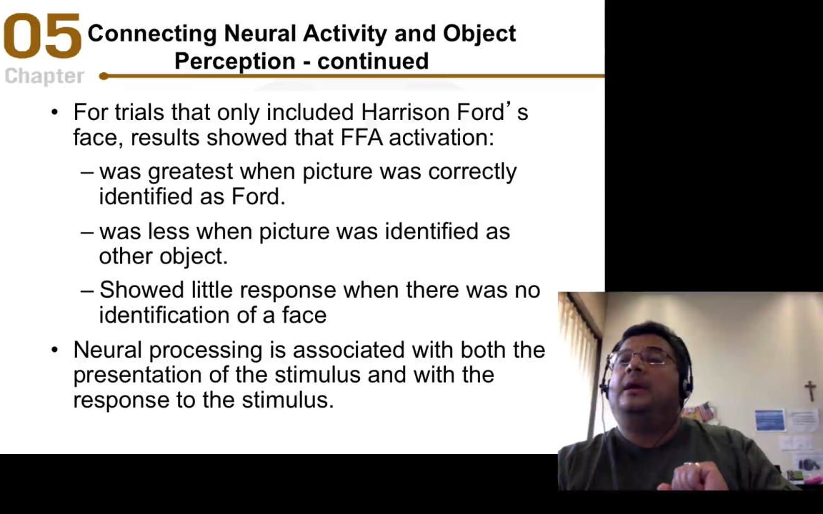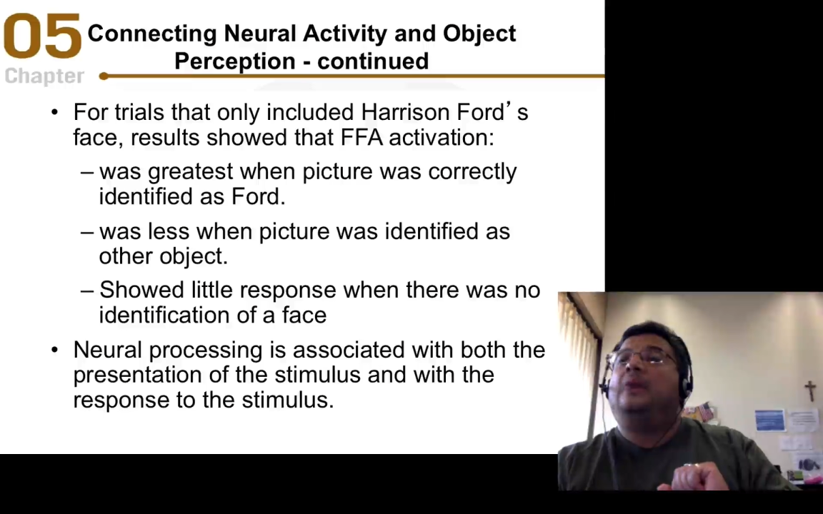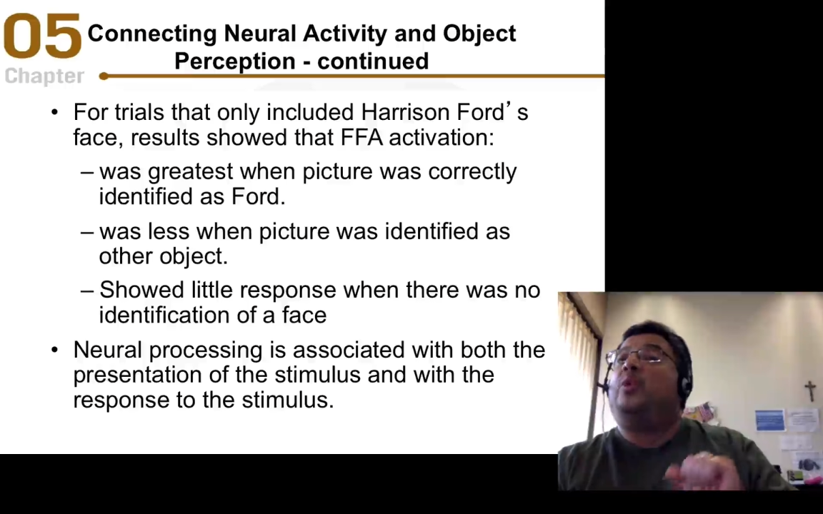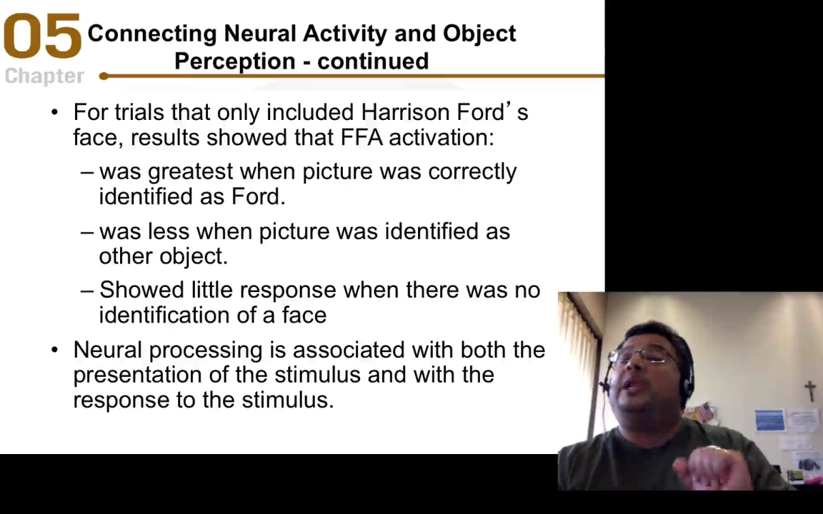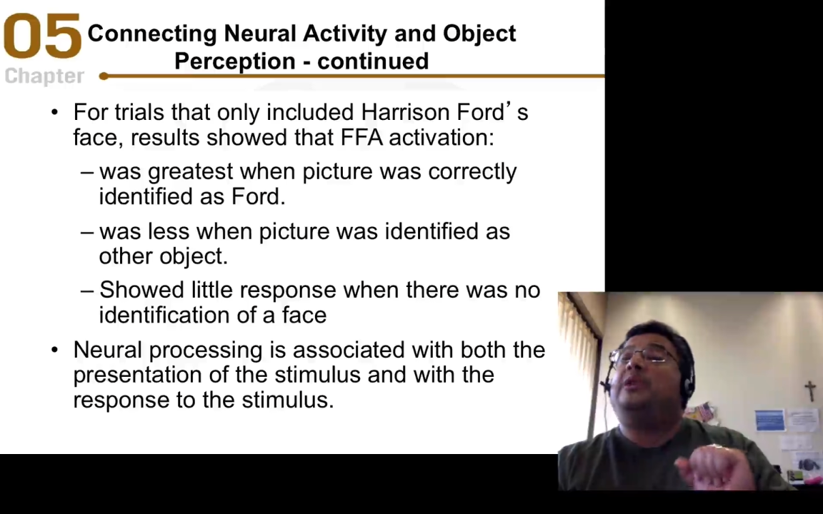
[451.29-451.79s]

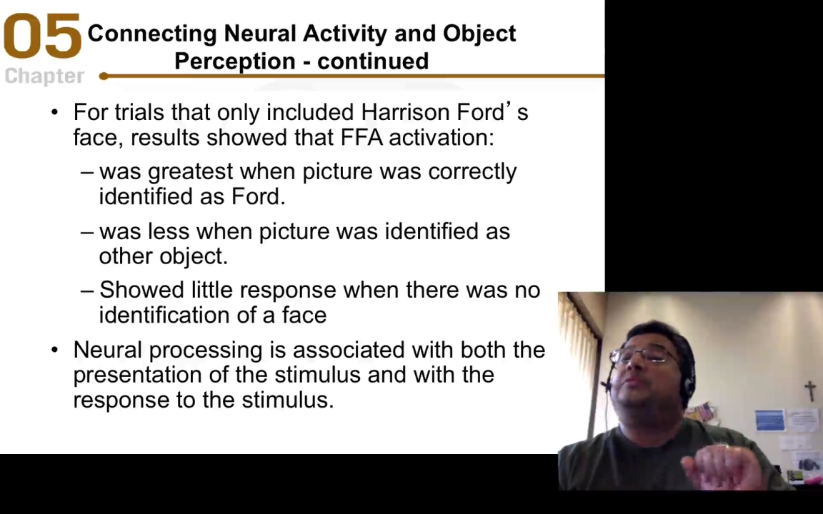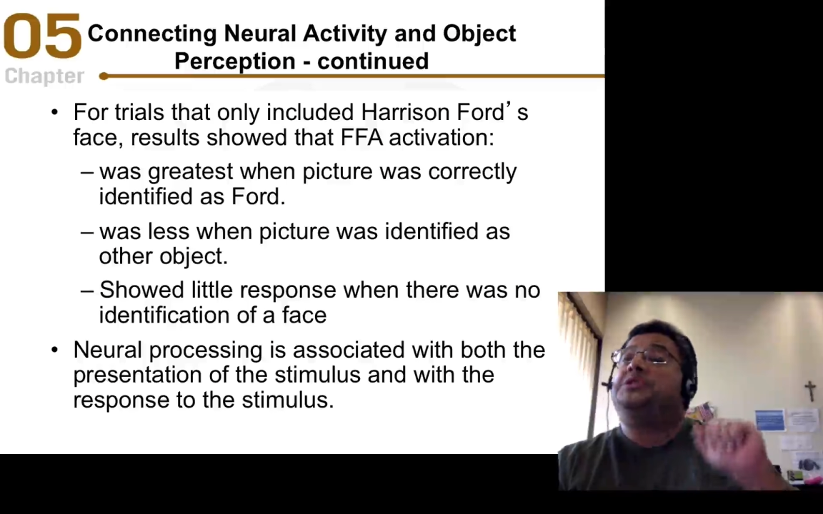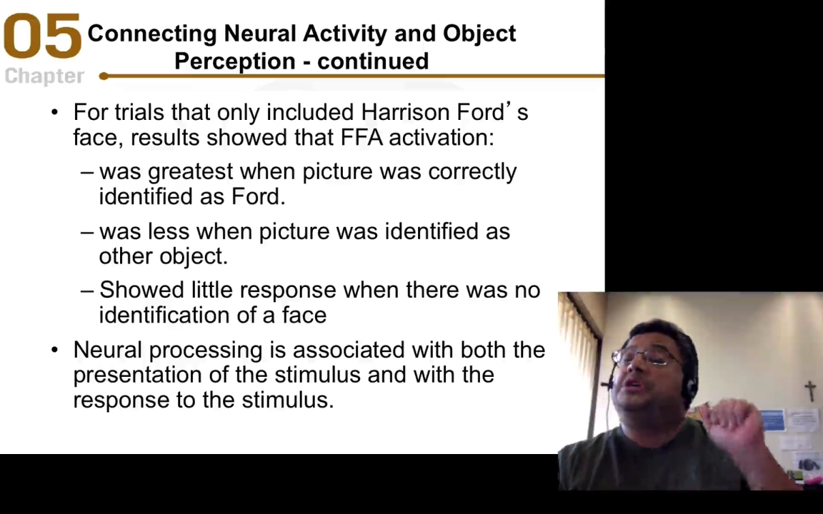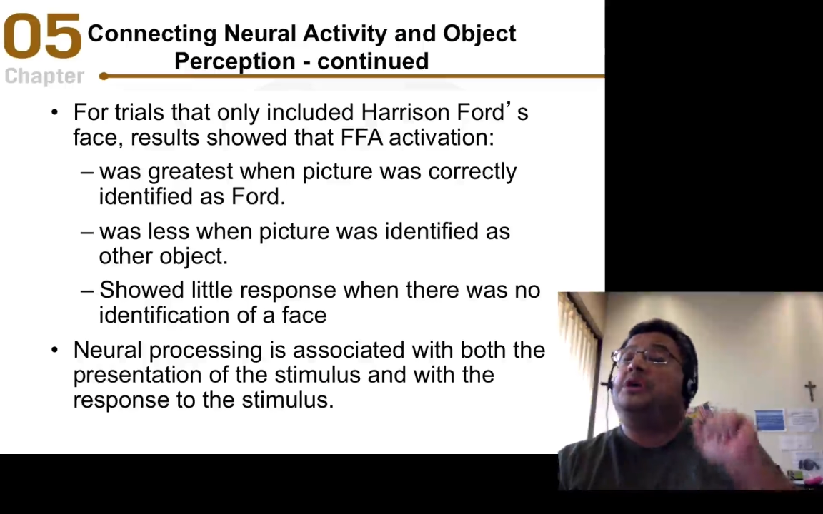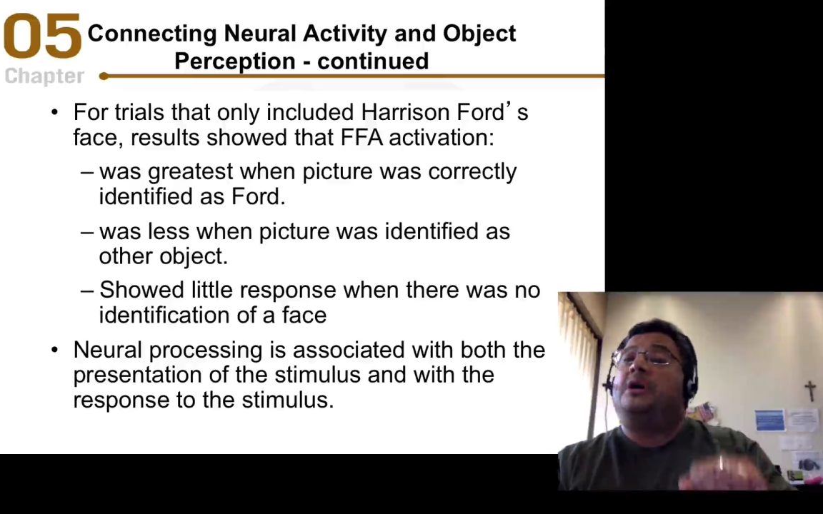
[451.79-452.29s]
And while it
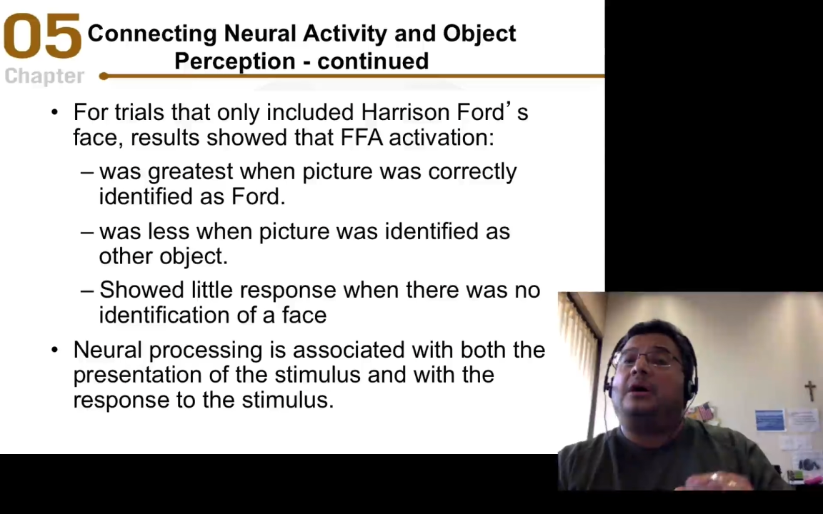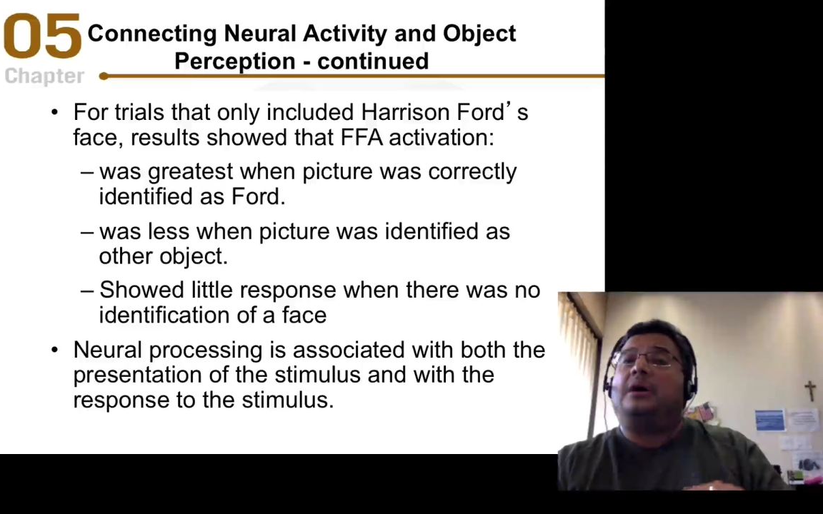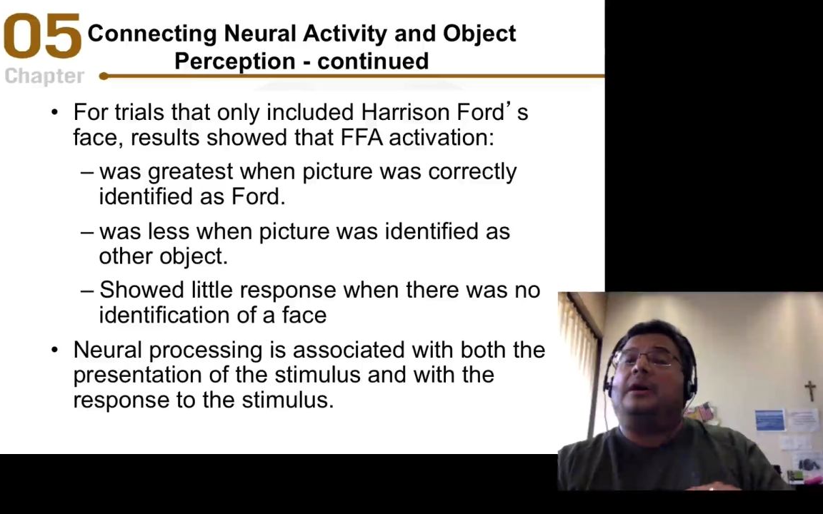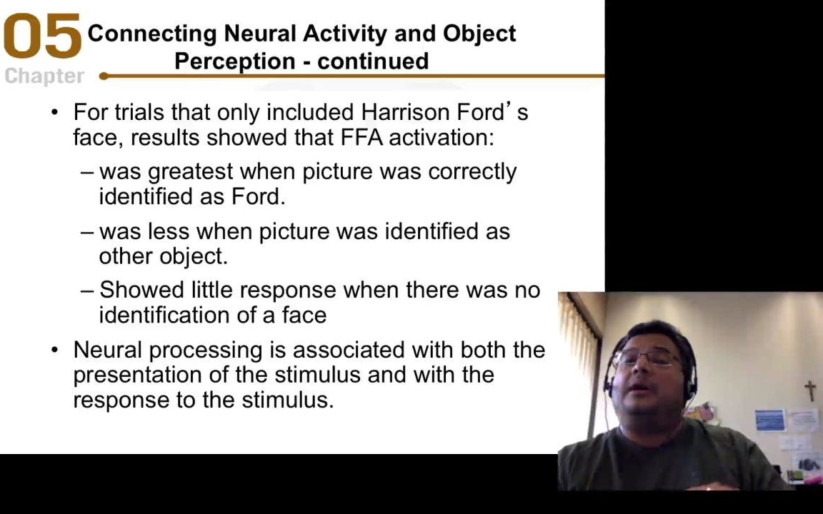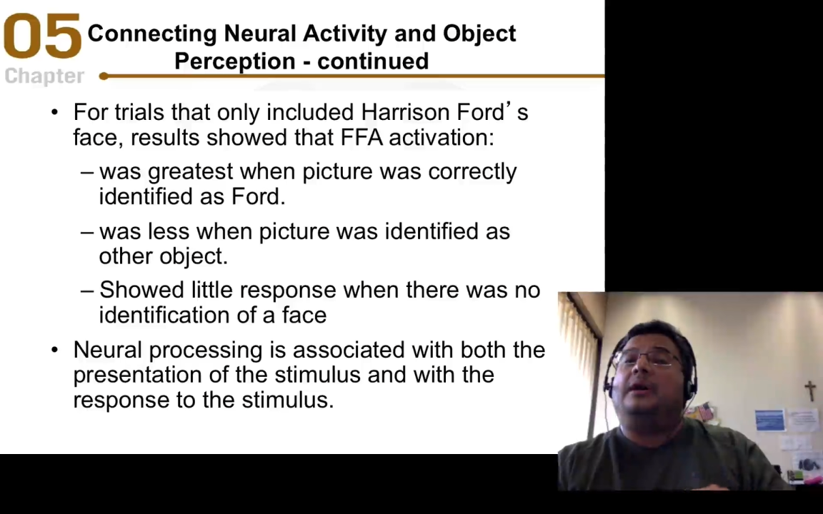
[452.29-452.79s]
was
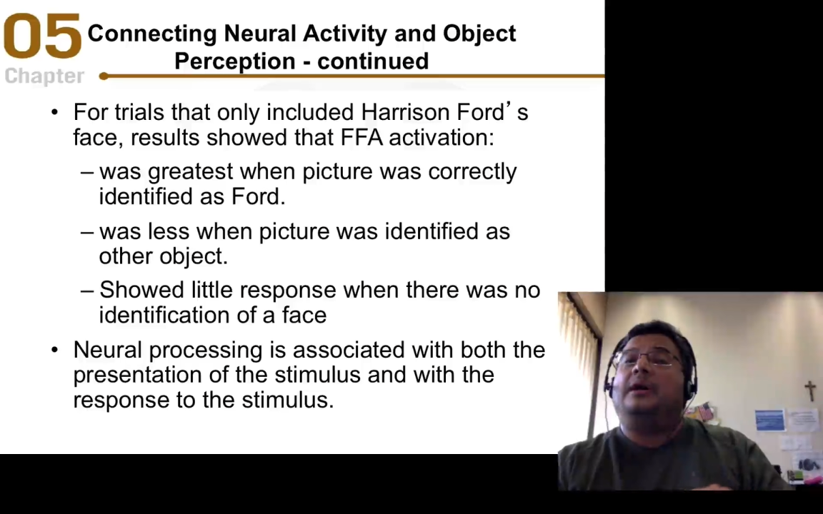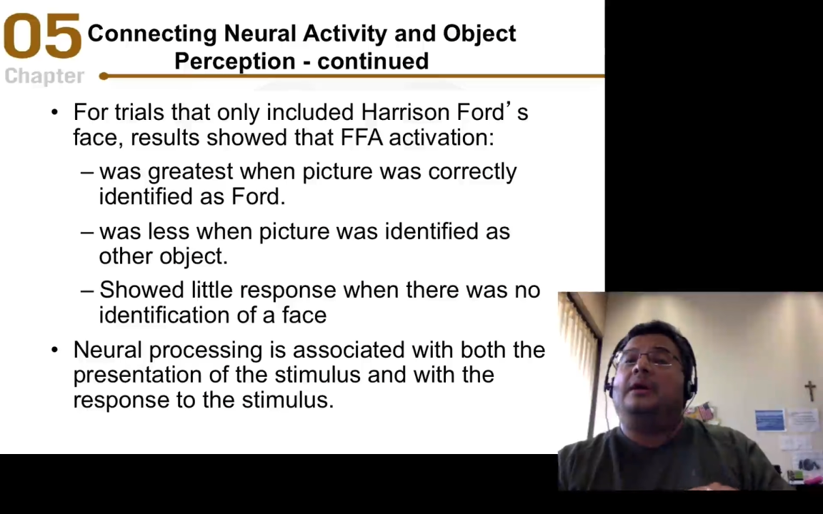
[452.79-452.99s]
gone,